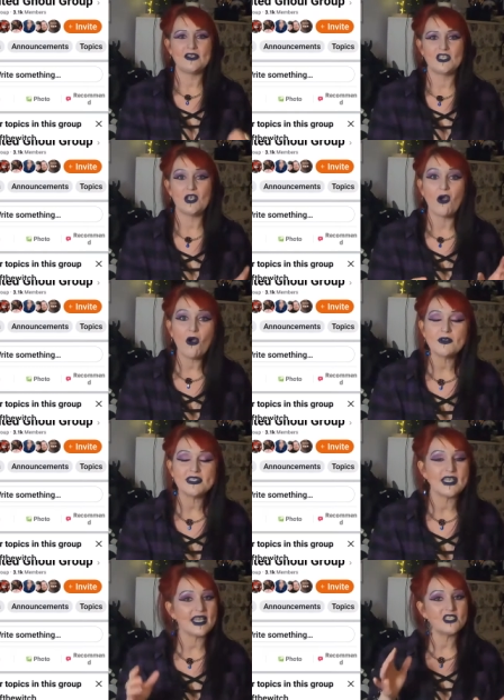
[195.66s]
She
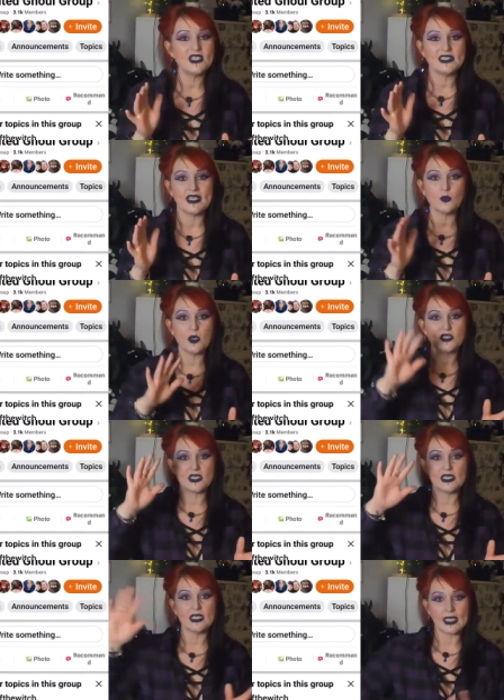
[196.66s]
ordered it, and she did where
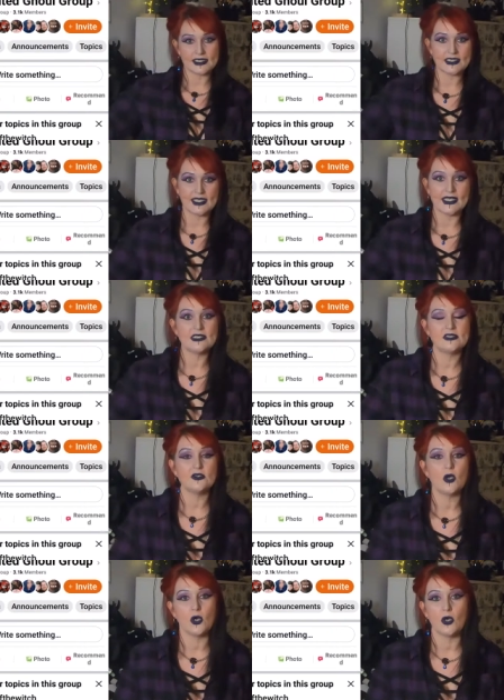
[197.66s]
she collected it in
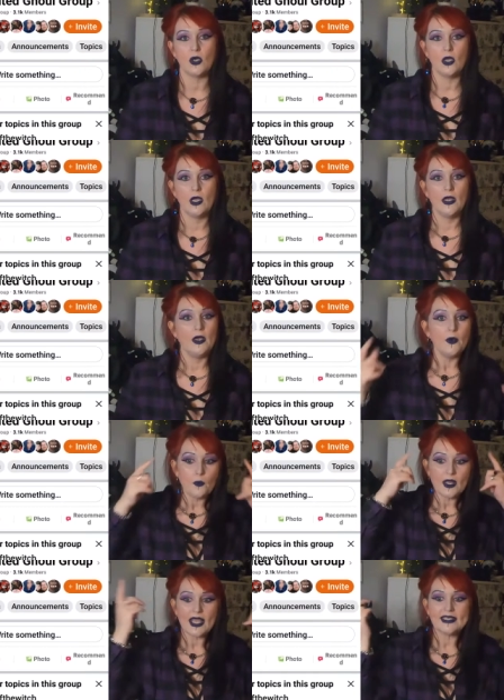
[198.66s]
store.
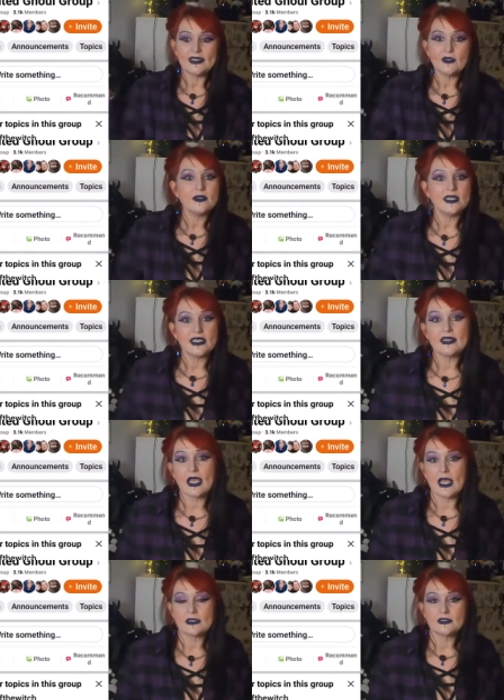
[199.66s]
Well, I didn't know they did
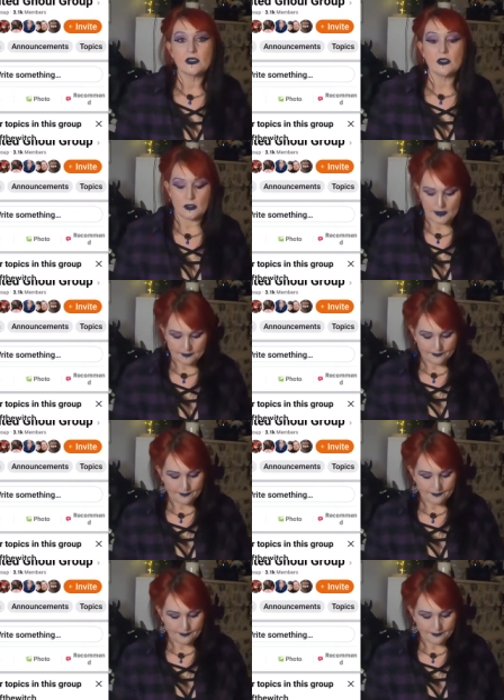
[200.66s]
that, so